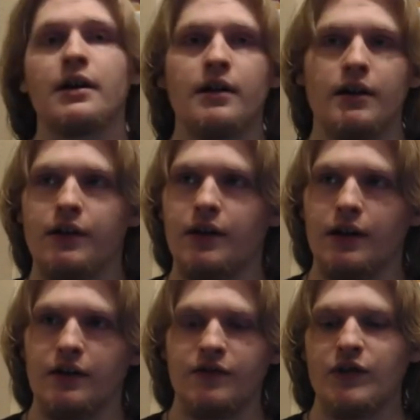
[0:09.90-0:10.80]

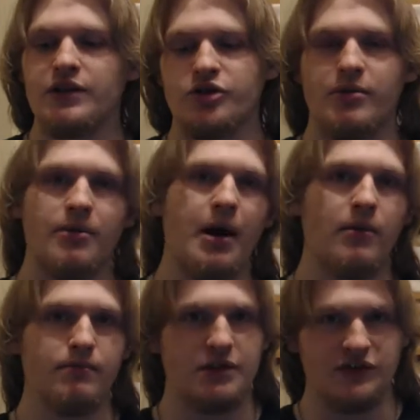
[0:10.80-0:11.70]
think this video should be
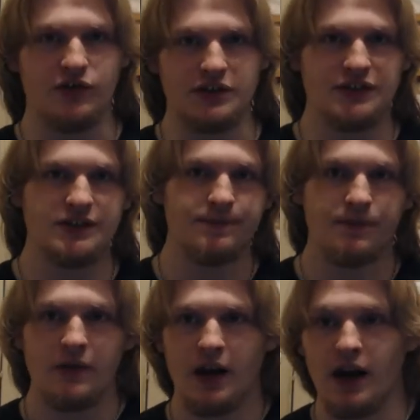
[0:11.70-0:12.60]
about mixed voice.
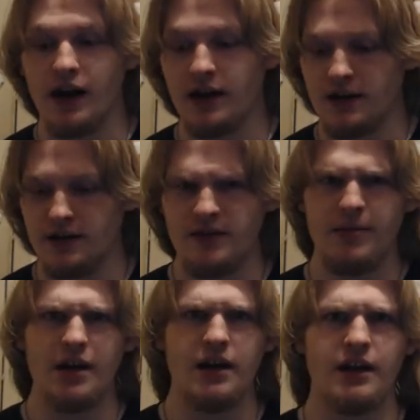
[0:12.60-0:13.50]
And it's a
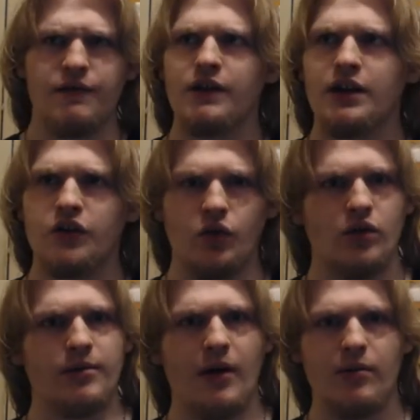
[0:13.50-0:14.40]
bit iffy
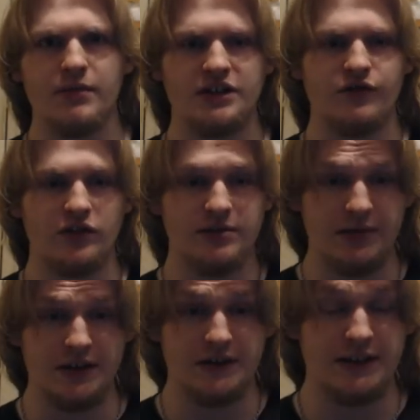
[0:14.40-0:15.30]
talking about mixed voice
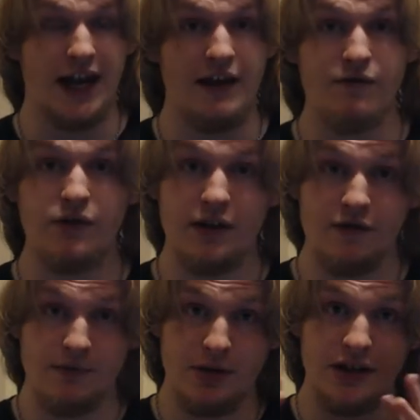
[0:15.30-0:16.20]
because every
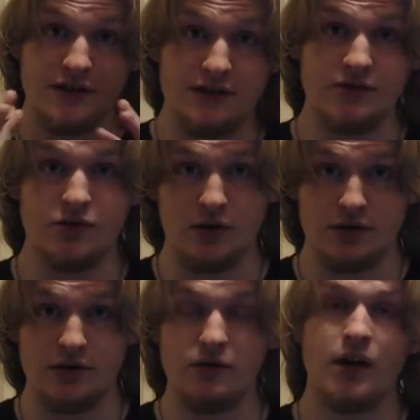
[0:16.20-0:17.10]
different person you talk
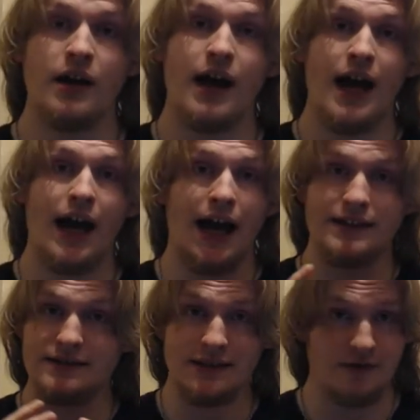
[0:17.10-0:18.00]
to
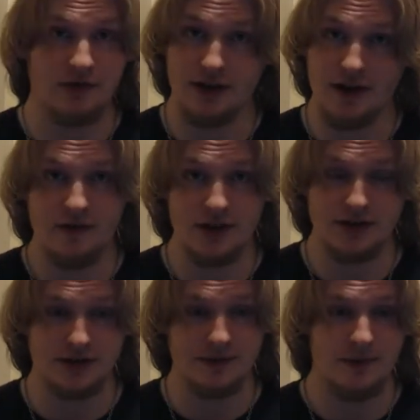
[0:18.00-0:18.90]
has a different
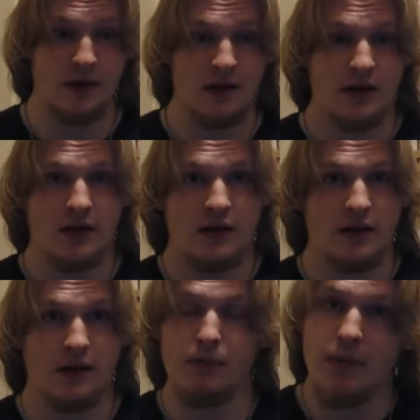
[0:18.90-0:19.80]
definition.
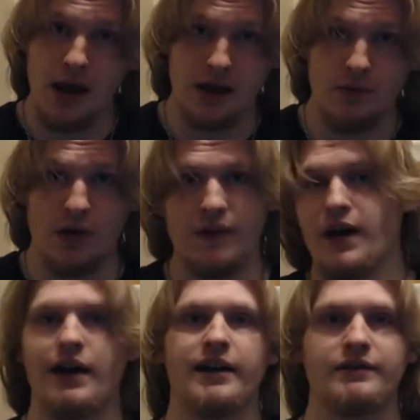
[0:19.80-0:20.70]
The main one
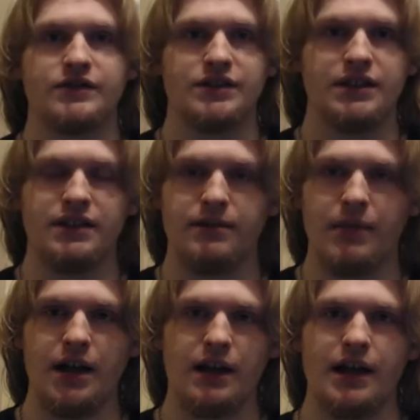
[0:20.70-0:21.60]
that I've seen, it
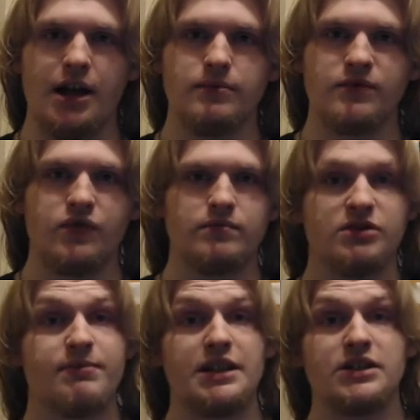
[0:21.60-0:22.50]
mainly comes from
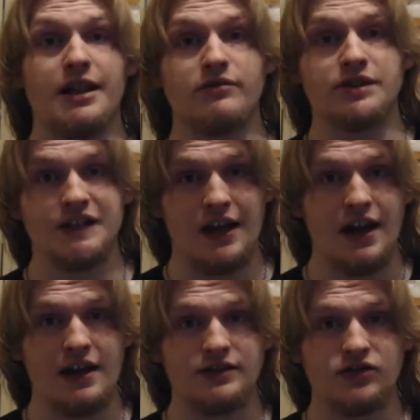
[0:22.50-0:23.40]
speech level
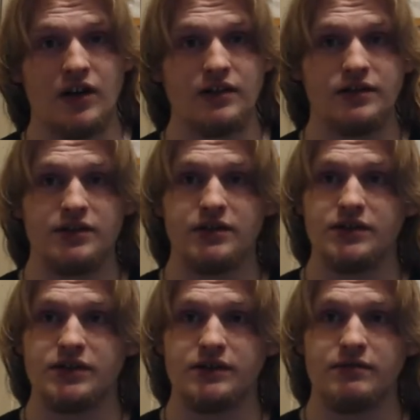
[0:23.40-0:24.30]
singing
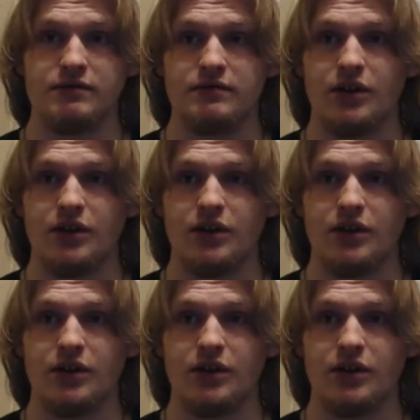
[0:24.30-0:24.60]
instructors and,